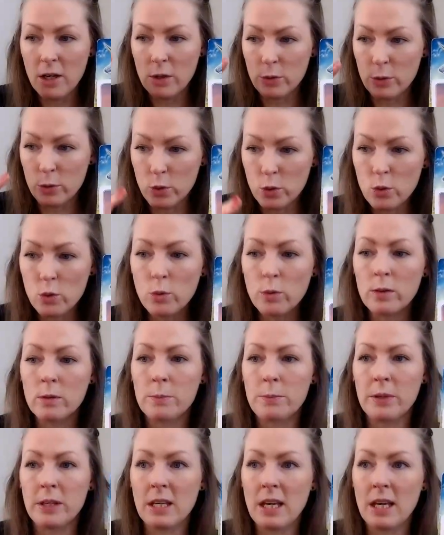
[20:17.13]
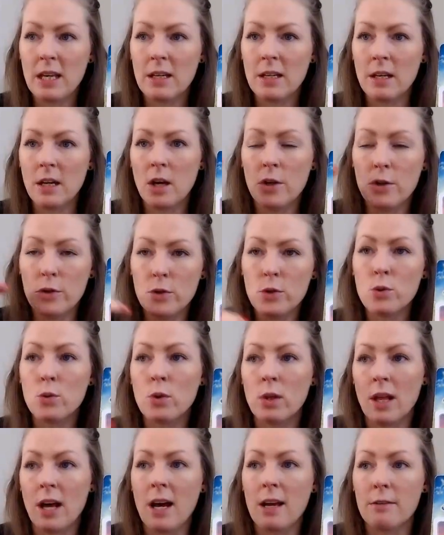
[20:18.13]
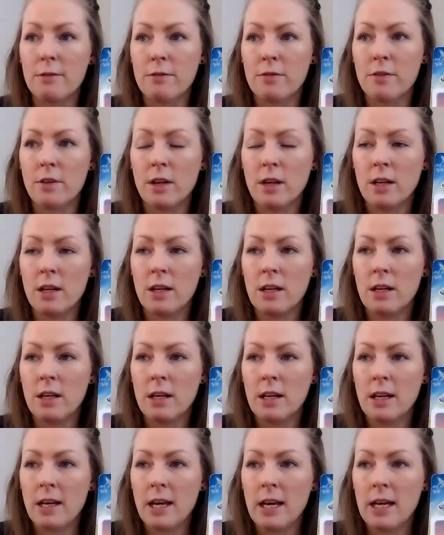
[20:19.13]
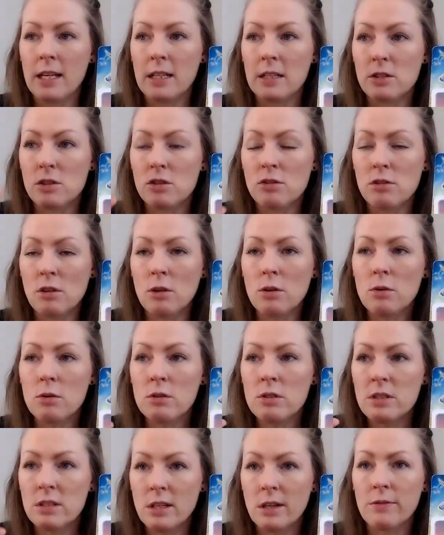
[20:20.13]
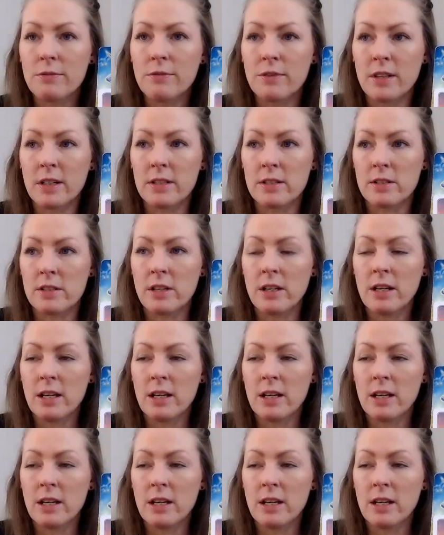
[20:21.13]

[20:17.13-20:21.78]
You will begin a new life. And it's so different